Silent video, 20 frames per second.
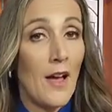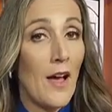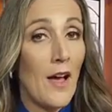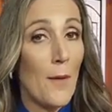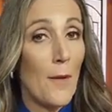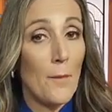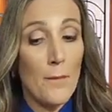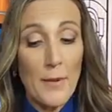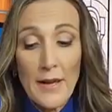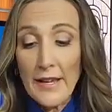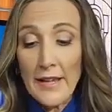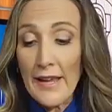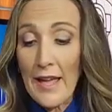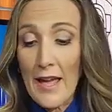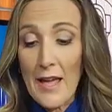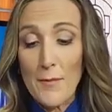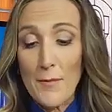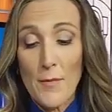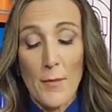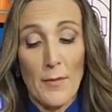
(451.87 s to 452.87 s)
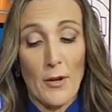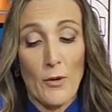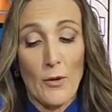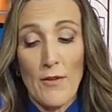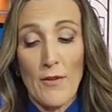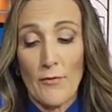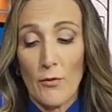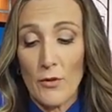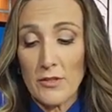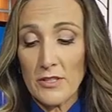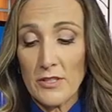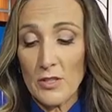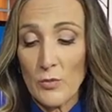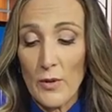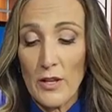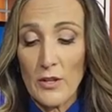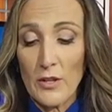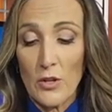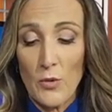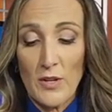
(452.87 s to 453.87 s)
A big game up in Grand Forks as
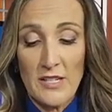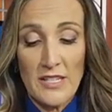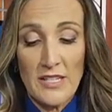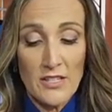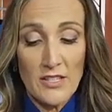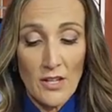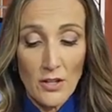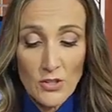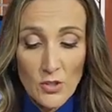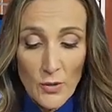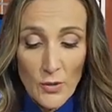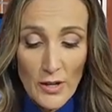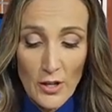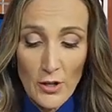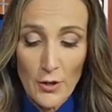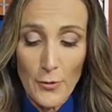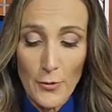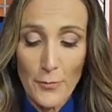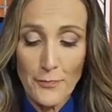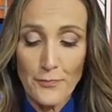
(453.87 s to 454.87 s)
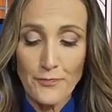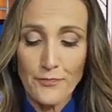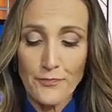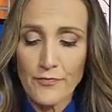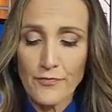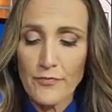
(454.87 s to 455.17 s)
well. UND is also at home.